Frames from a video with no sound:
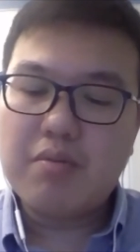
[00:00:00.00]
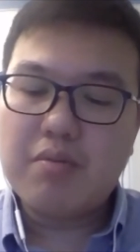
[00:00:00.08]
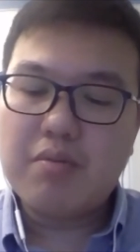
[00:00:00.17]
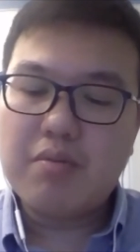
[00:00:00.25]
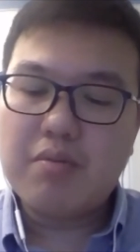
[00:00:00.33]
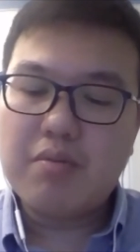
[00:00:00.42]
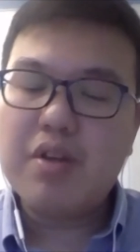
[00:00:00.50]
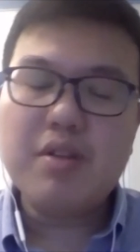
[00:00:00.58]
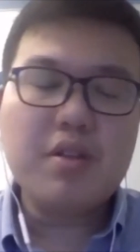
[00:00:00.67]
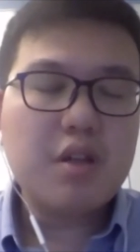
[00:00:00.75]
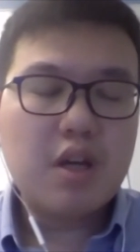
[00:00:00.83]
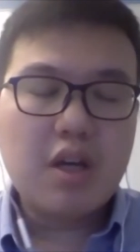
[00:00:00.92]

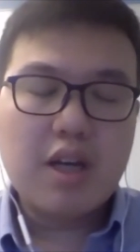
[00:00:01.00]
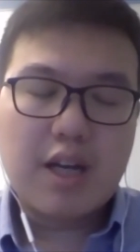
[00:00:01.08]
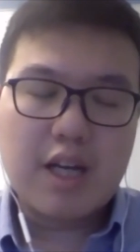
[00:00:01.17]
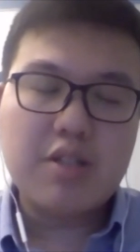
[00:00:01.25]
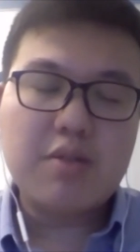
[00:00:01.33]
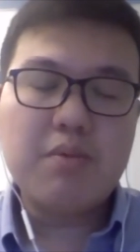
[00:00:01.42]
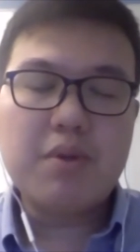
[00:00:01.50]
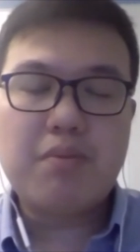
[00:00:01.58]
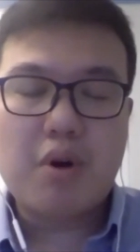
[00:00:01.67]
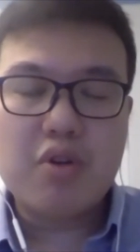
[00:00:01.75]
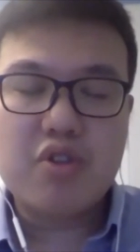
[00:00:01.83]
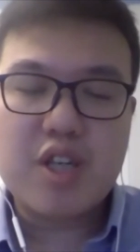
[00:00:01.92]
different customer
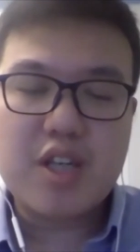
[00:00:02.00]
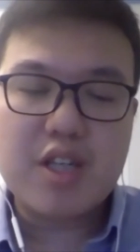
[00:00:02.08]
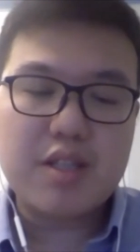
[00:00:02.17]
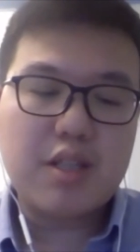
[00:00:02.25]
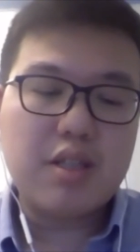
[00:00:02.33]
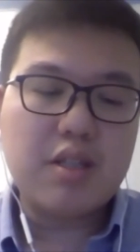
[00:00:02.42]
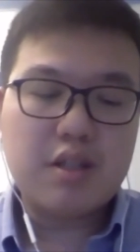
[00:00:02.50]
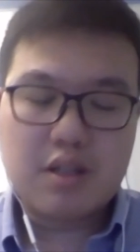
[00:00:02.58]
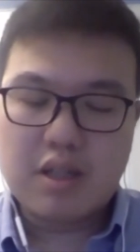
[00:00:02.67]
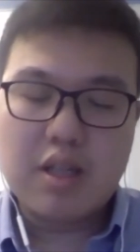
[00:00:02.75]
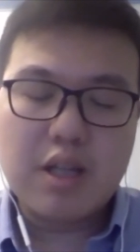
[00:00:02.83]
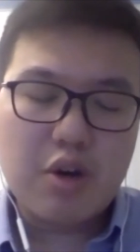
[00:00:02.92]
projects in
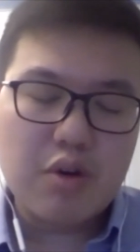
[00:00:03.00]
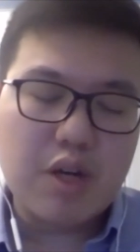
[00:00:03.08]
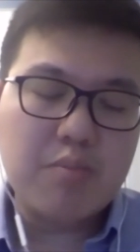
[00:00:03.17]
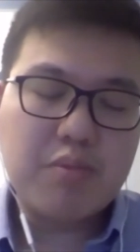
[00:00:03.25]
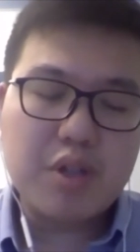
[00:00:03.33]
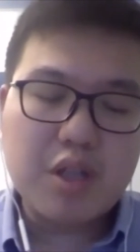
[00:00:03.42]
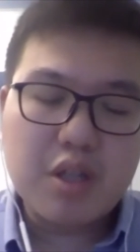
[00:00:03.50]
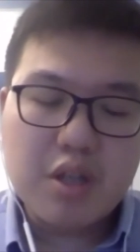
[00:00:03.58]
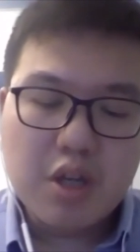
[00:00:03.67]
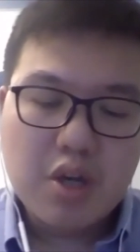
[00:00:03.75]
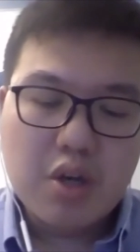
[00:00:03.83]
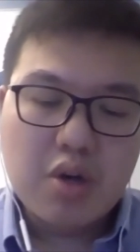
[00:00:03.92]
our company.
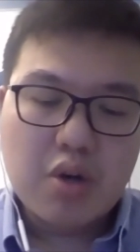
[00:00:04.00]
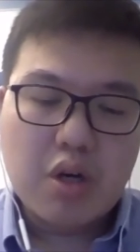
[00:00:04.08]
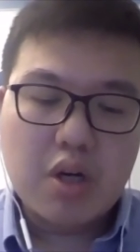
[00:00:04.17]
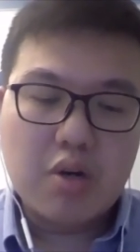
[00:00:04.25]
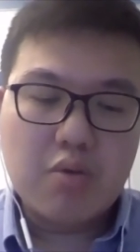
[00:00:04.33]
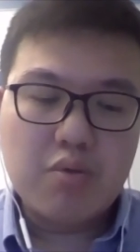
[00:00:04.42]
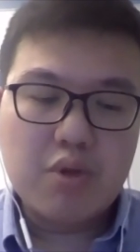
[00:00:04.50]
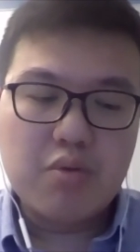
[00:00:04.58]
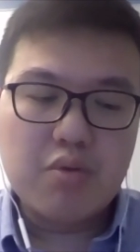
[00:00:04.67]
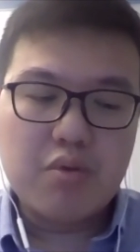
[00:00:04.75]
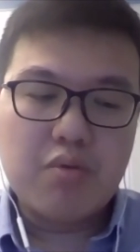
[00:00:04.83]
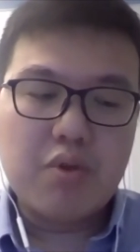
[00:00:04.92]

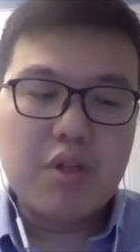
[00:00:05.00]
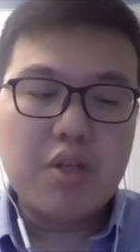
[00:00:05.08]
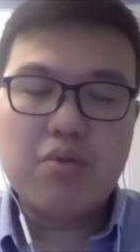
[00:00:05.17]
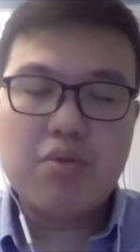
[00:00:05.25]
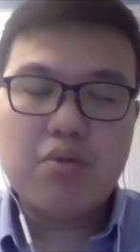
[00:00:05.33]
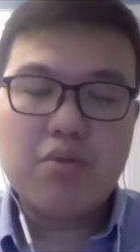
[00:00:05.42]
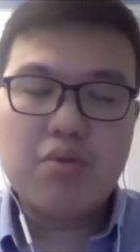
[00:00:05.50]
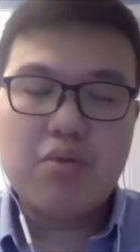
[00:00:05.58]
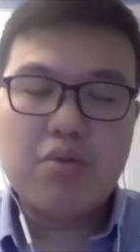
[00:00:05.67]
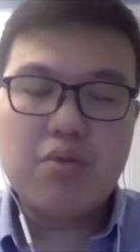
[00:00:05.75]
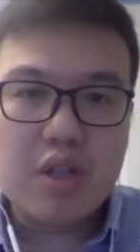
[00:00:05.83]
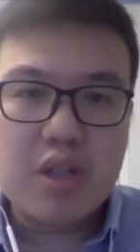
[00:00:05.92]
We need to adapt
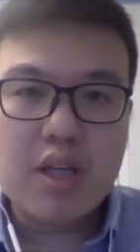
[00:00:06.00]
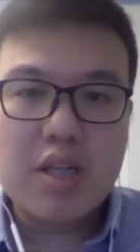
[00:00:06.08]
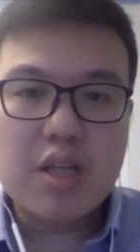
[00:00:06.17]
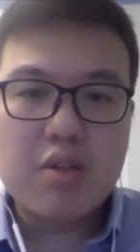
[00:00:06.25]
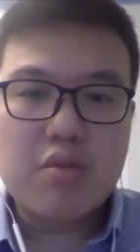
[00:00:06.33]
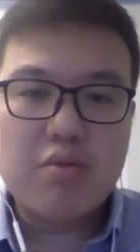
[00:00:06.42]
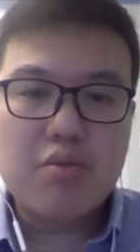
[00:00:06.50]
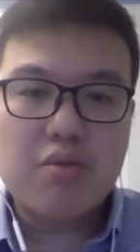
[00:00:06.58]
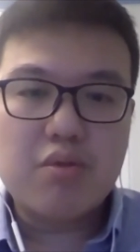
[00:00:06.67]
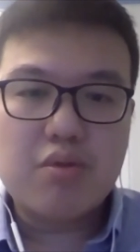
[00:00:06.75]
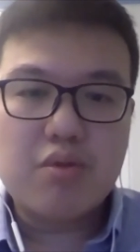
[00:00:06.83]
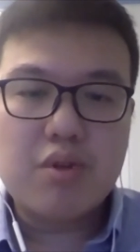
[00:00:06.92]
accordingly
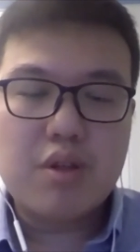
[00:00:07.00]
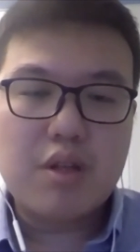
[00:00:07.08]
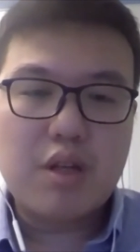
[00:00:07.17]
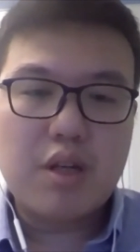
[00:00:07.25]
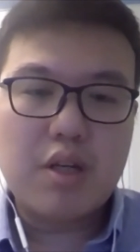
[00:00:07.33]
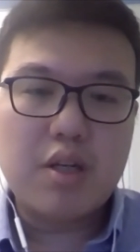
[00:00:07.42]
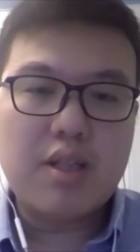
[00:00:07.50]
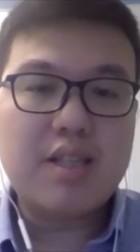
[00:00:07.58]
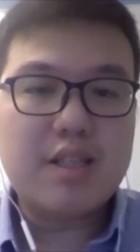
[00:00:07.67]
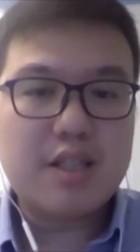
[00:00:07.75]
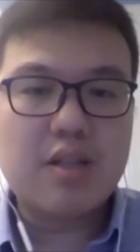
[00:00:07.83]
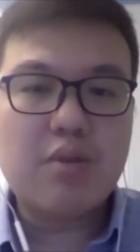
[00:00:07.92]
to their
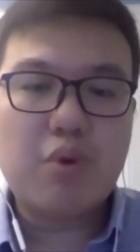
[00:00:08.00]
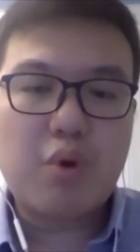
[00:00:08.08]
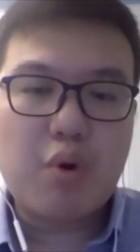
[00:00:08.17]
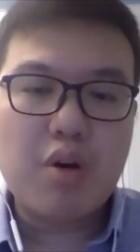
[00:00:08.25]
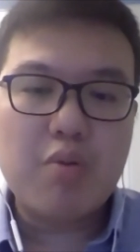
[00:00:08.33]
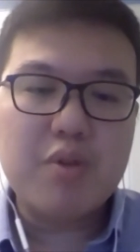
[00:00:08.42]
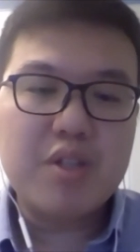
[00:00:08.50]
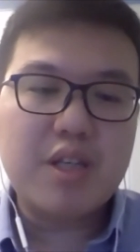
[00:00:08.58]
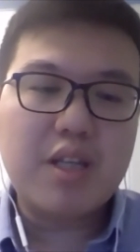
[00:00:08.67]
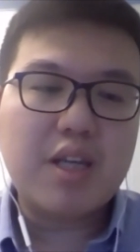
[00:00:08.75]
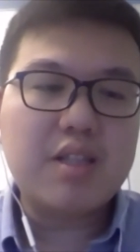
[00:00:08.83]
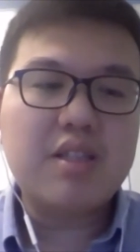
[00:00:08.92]
system requirements,
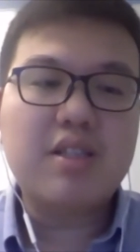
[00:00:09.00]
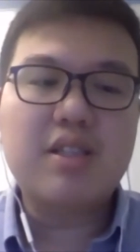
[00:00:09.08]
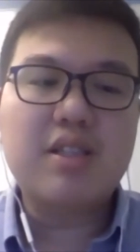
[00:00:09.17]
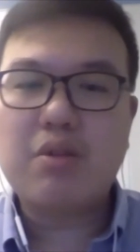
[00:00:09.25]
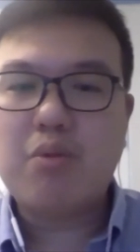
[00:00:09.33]
and understand what